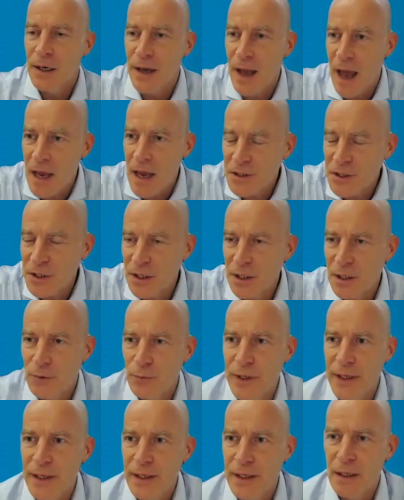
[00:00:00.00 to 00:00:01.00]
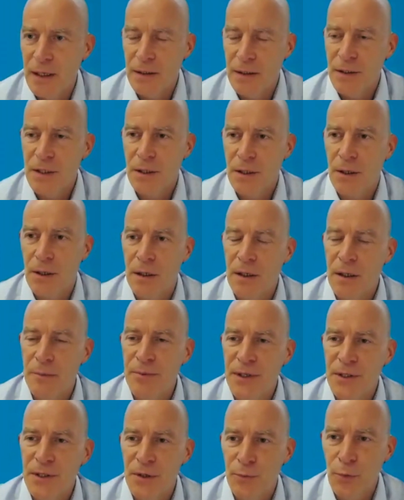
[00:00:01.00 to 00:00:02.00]
Last year, we started a
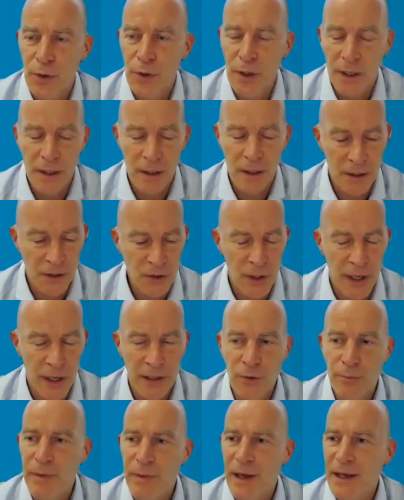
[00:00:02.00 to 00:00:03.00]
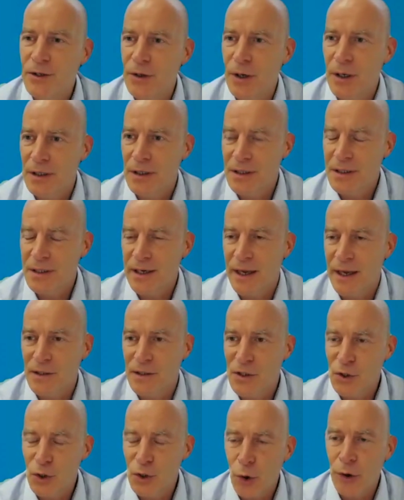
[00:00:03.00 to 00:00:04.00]
piece of work trying to better understand
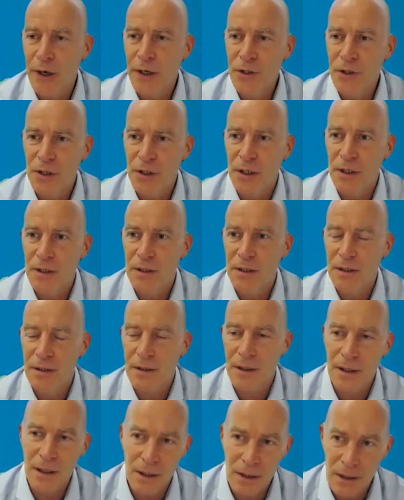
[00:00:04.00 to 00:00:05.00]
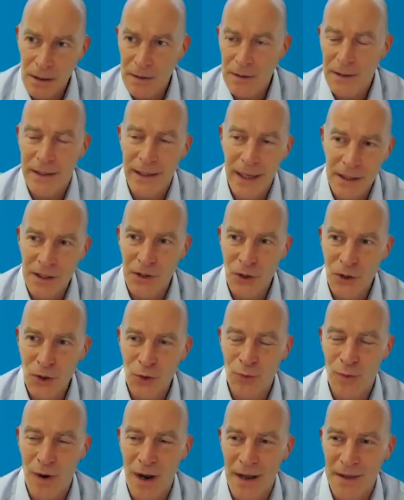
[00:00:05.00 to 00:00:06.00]
storage, and I'll get
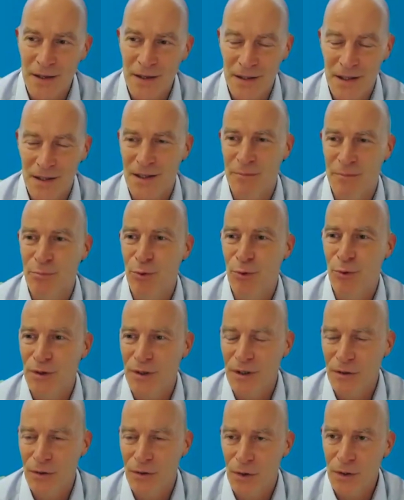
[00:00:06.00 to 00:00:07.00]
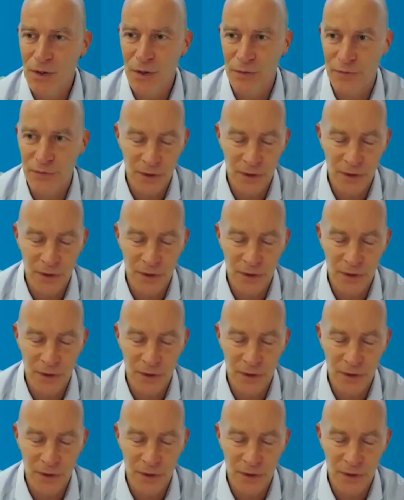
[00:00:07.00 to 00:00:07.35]
into why this is important also